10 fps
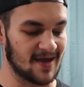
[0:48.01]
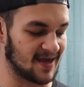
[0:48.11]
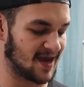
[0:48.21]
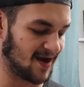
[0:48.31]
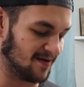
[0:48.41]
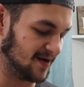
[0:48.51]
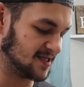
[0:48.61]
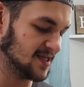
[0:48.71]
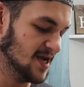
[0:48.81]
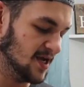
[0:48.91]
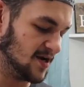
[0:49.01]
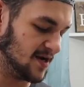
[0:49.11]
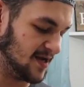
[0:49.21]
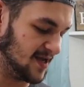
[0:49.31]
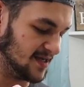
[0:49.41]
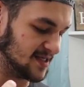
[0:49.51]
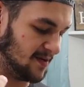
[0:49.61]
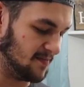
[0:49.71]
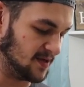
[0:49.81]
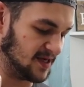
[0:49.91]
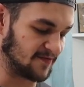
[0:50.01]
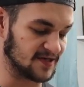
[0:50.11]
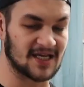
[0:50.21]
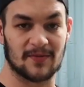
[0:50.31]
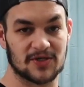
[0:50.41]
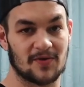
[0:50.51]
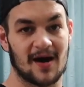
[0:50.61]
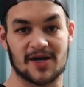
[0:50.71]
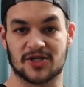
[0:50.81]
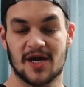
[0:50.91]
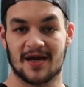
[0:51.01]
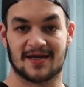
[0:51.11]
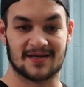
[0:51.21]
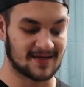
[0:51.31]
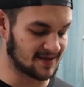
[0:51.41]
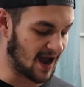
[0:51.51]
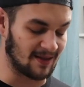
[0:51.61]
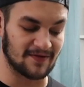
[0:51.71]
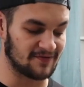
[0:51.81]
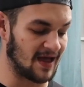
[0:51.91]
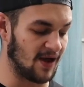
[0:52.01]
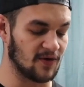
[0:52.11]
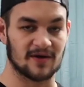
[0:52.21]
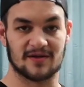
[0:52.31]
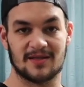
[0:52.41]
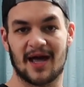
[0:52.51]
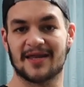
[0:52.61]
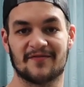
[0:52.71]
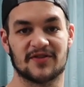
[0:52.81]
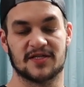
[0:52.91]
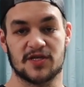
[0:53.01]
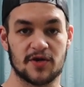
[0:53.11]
You get carrots, you're gonna get some different summer squash, cauliflower, a lot of different things.